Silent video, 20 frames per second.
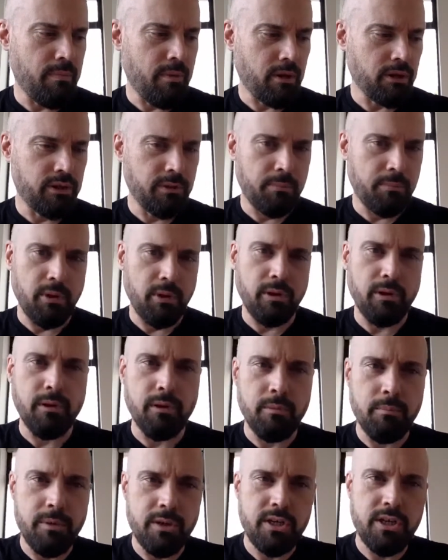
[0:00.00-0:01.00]

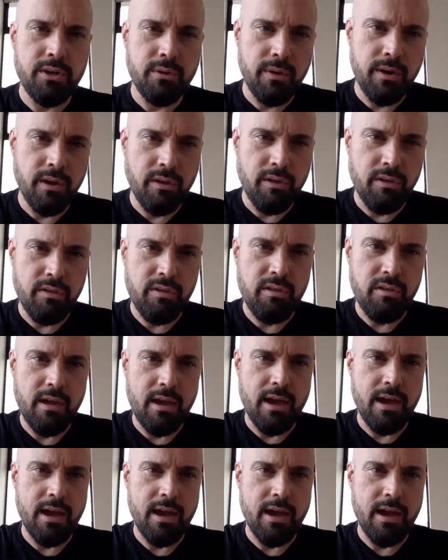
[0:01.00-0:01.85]
multiple materials